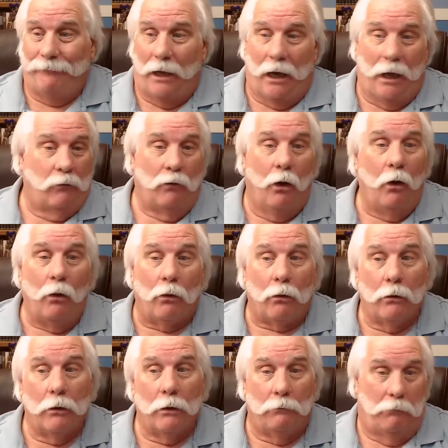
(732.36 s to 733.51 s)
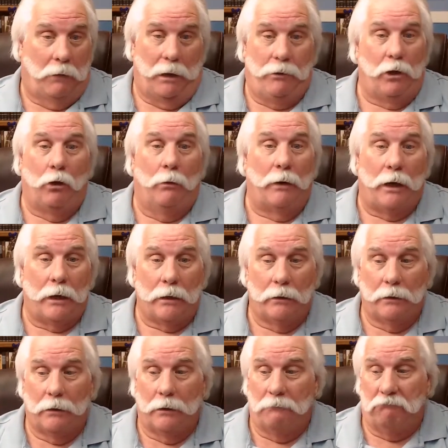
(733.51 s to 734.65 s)
I don't know. Maybe nobody.
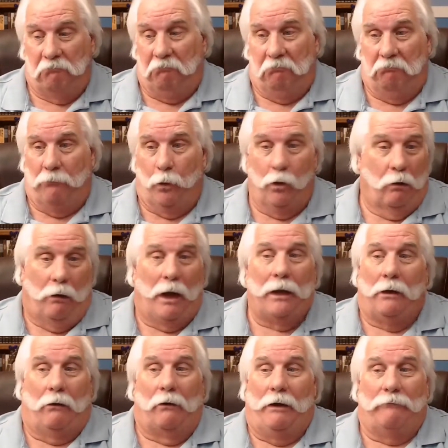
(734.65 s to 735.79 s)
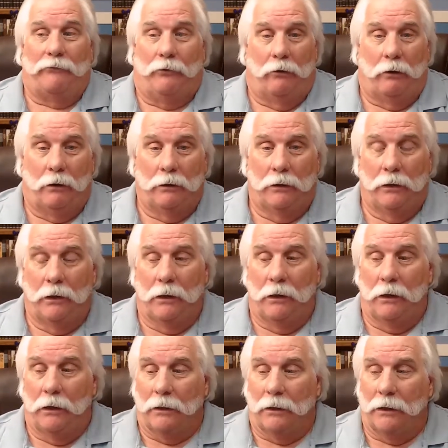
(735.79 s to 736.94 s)
What do I know after all?
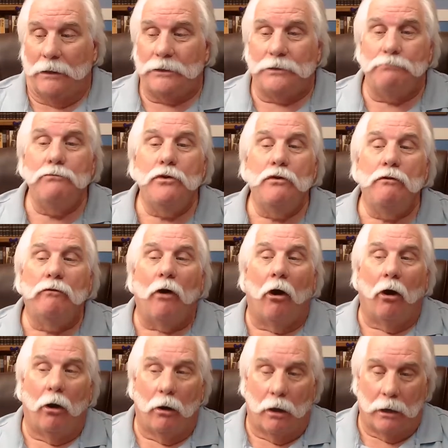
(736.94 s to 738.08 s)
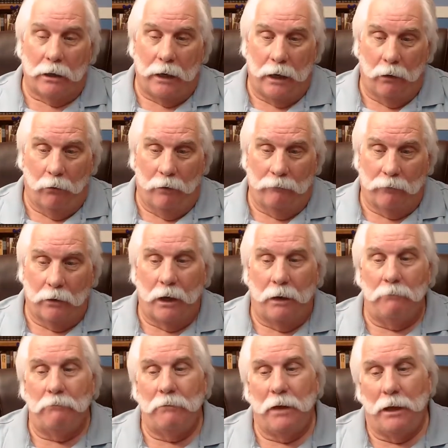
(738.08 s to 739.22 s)
Let's move on, however,
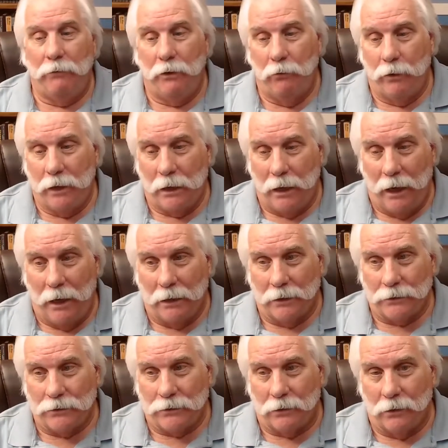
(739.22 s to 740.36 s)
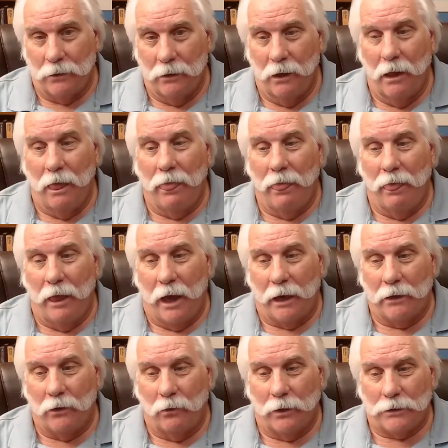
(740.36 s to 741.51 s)
and maybe we can answer
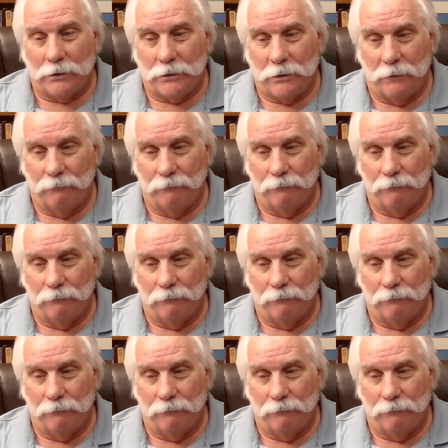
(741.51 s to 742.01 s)
that question.